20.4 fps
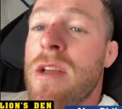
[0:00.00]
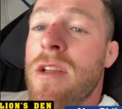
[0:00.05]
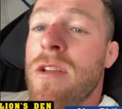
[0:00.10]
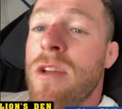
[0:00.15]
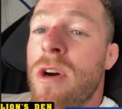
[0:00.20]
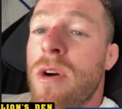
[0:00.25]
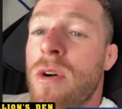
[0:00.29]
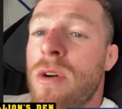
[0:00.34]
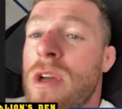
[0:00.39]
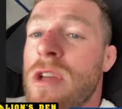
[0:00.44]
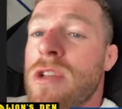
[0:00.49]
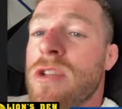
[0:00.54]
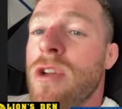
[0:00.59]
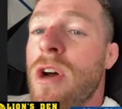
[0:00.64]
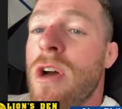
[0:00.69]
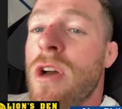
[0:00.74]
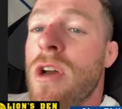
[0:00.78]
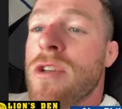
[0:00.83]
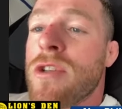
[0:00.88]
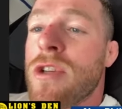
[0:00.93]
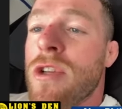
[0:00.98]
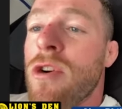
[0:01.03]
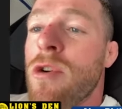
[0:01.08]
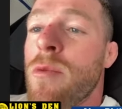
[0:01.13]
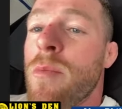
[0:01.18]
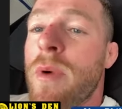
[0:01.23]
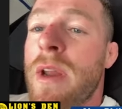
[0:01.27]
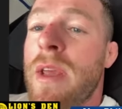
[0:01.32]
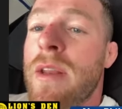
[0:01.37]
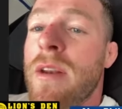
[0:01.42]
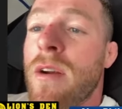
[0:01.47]
no, it's not. It's a
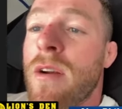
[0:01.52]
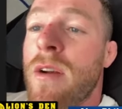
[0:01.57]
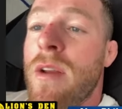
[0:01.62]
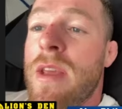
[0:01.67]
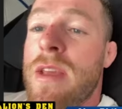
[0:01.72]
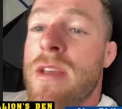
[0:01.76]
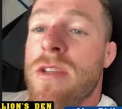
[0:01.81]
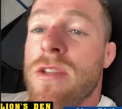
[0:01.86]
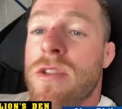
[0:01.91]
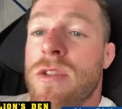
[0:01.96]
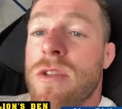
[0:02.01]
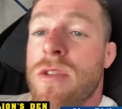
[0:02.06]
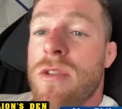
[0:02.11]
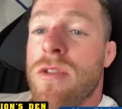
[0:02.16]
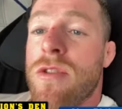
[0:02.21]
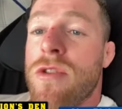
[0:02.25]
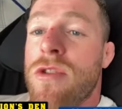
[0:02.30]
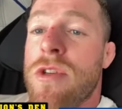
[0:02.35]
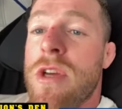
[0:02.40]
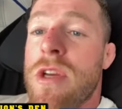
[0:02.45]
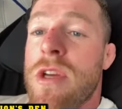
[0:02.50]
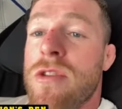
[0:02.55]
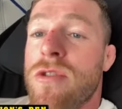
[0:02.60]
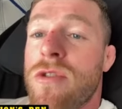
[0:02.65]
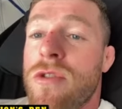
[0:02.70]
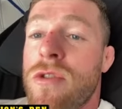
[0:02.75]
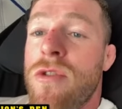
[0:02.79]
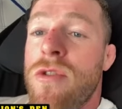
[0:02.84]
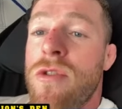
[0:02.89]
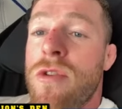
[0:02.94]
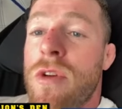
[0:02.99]
no-brainer. He's
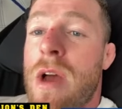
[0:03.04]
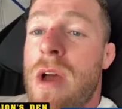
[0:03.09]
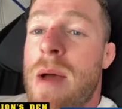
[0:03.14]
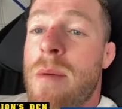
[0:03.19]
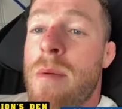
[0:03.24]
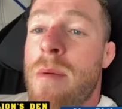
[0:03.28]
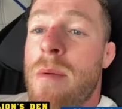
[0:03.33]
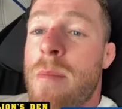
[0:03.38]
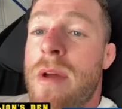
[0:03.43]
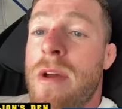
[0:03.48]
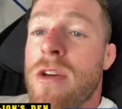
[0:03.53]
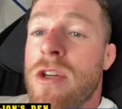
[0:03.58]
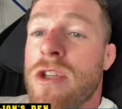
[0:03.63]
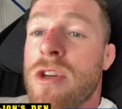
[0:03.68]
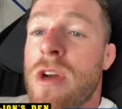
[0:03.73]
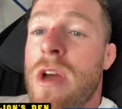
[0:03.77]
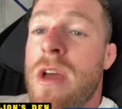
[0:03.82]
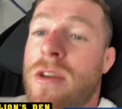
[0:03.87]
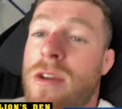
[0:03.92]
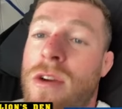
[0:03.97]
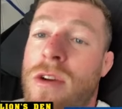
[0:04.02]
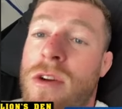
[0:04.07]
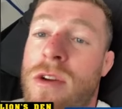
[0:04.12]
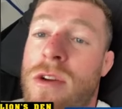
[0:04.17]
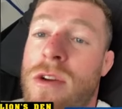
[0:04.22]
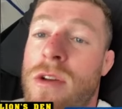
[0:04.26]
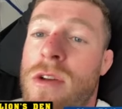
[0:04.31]
jiu-jitsu. I'm a better striker.